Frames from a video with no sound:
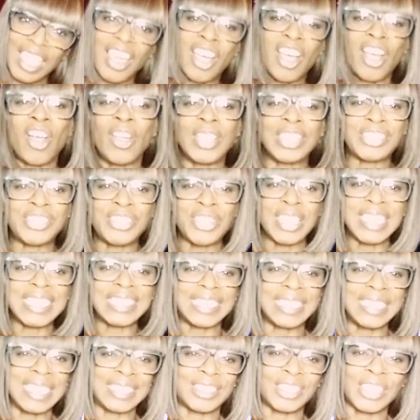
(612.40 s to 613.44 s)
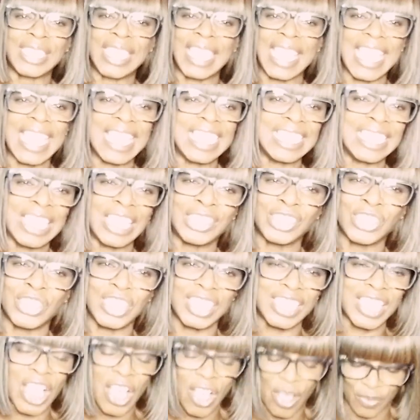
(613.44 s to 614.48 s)
Oh, it's not, it's gonna end, it's
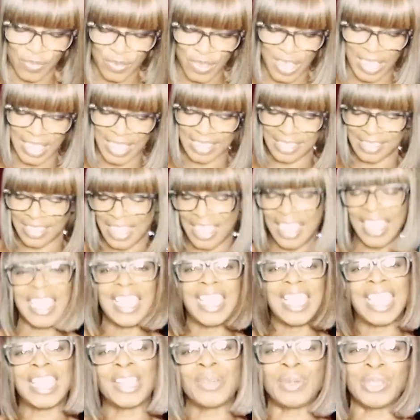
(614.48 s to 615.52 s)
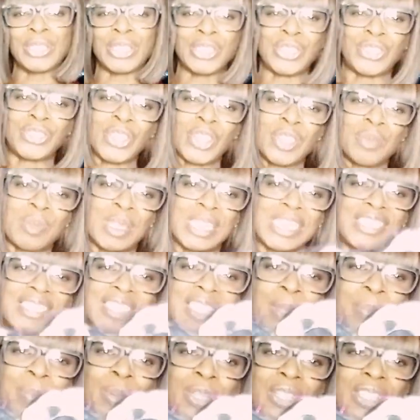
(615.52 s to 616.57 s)
gonna cut off, guys. And I wanted to show you my
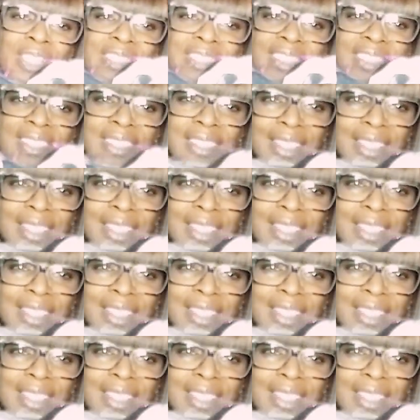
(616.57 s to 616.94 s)
slippers.